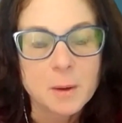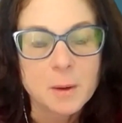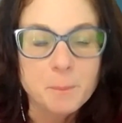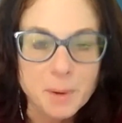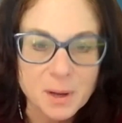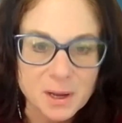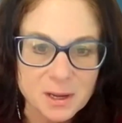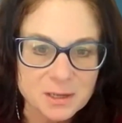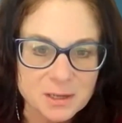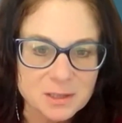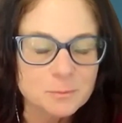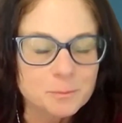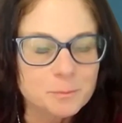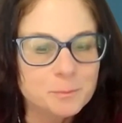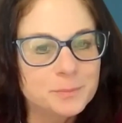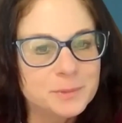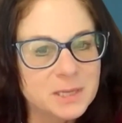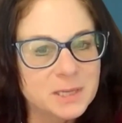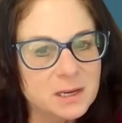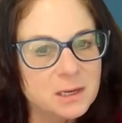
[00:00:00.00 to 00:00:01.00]
But
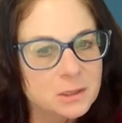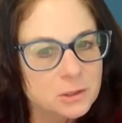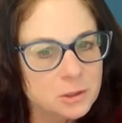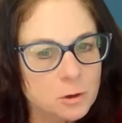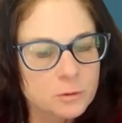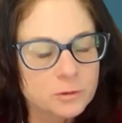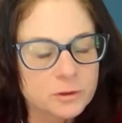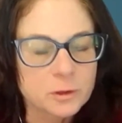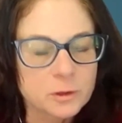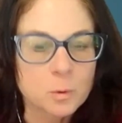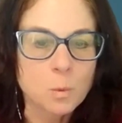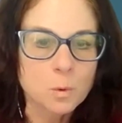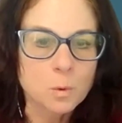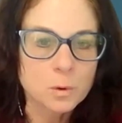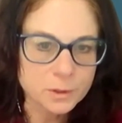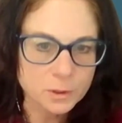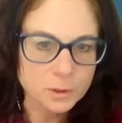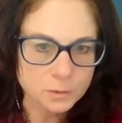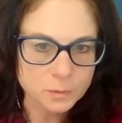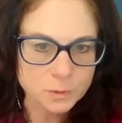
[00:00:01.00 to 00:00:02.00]
take note, the
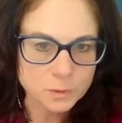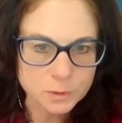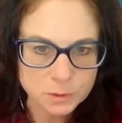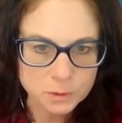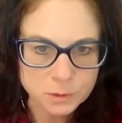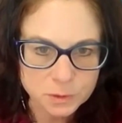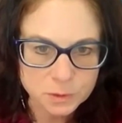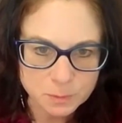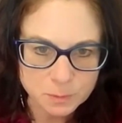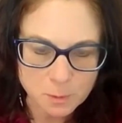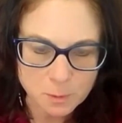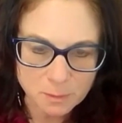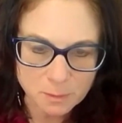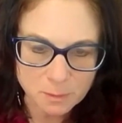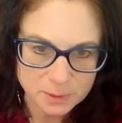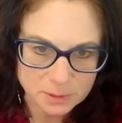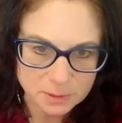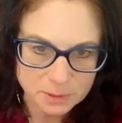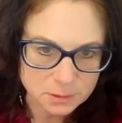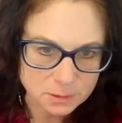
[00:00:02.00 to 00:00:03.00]
award goes to the small
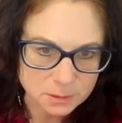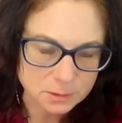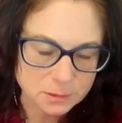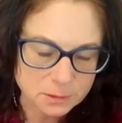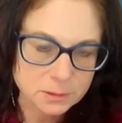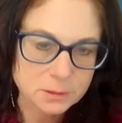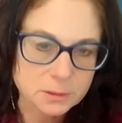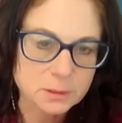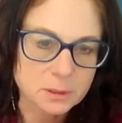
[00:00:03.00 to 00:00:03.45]
business.